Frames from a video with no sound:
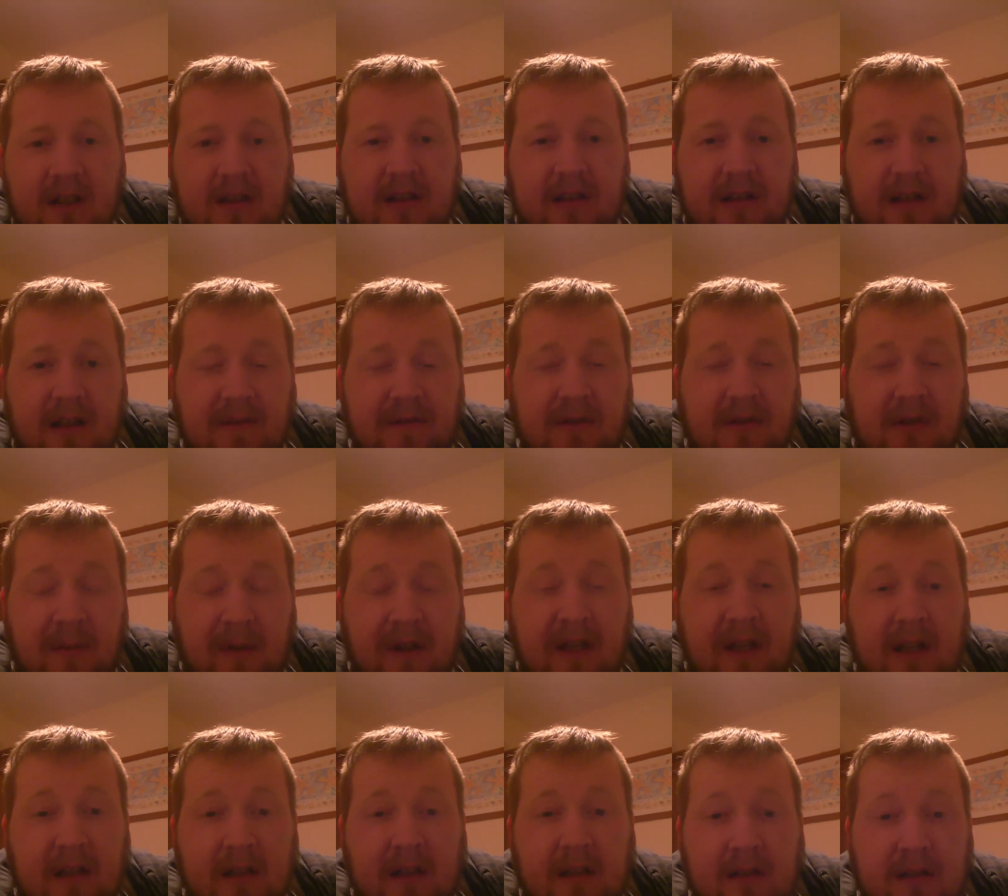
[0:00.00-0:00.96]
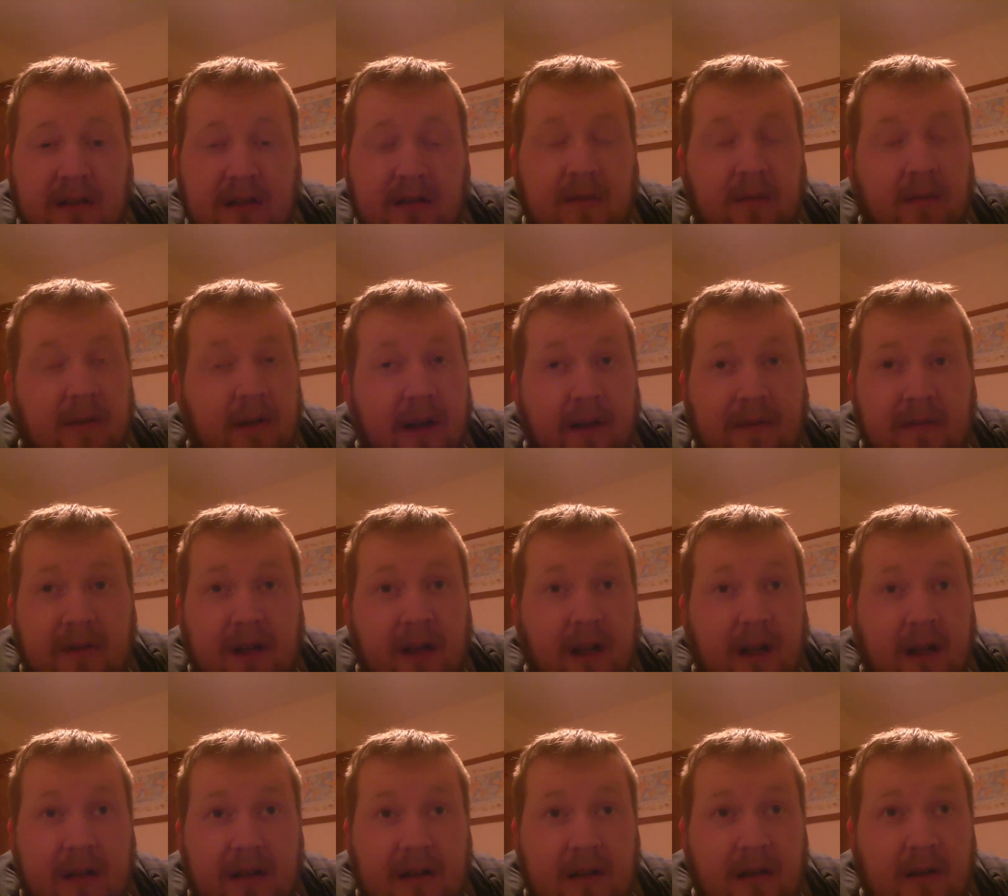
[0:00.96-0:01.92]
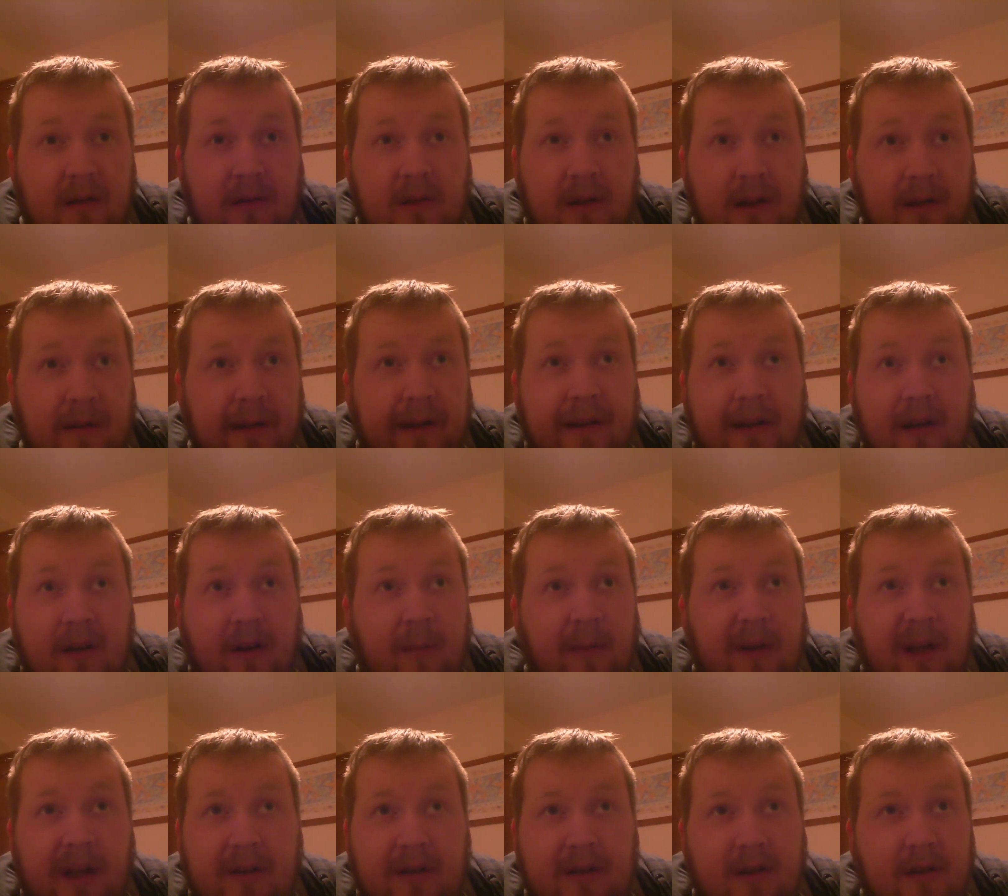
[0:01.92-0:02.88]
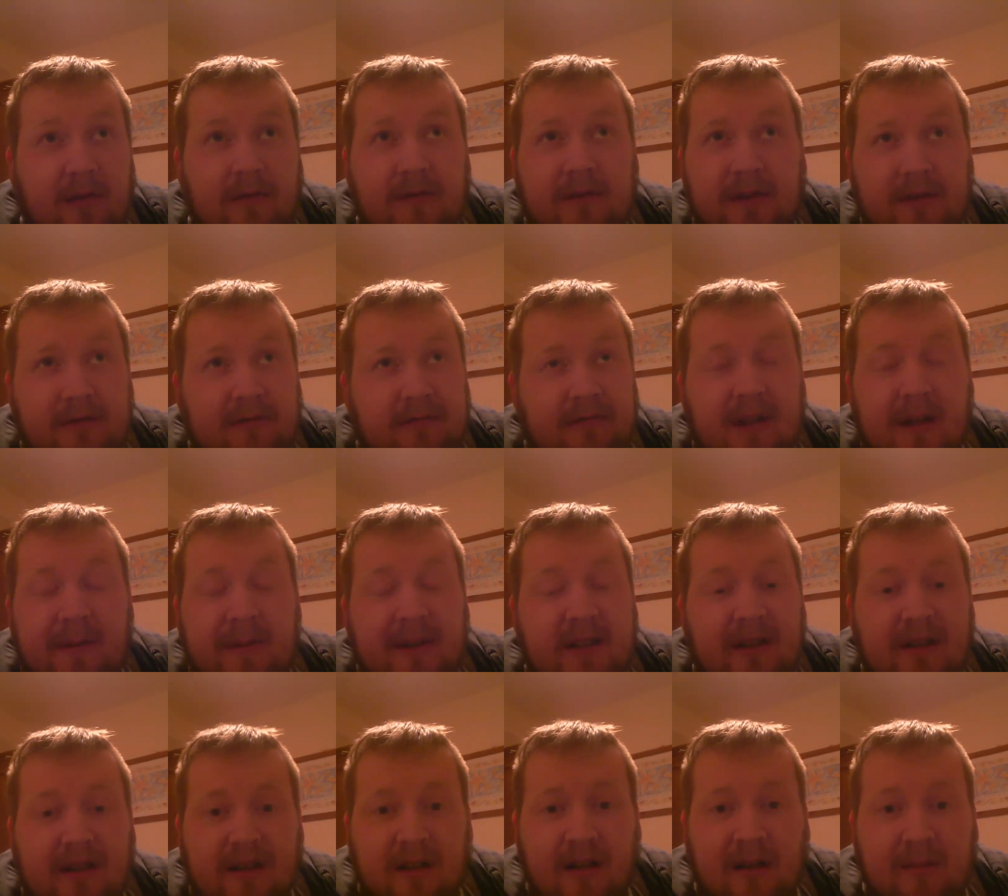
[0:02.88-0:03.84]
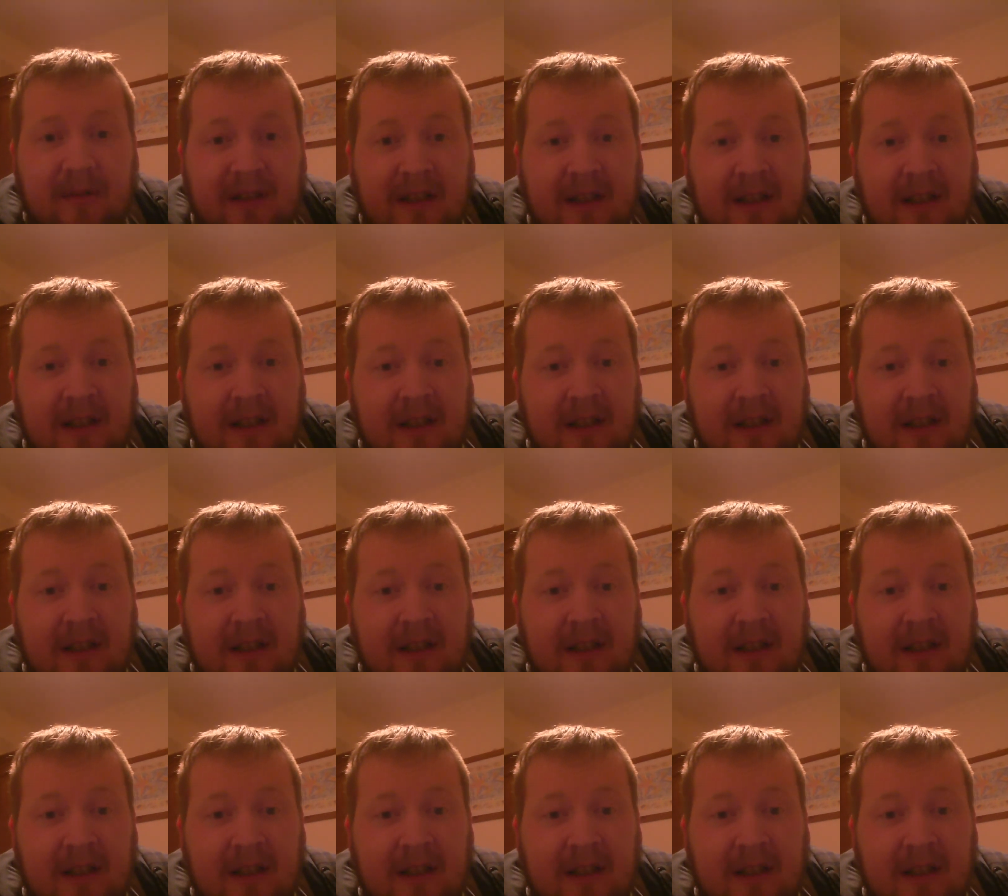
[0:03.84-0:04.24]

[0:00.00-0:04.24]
that they have to come in, do whatever they need to do, a quick 2 minute do to 3 minute job,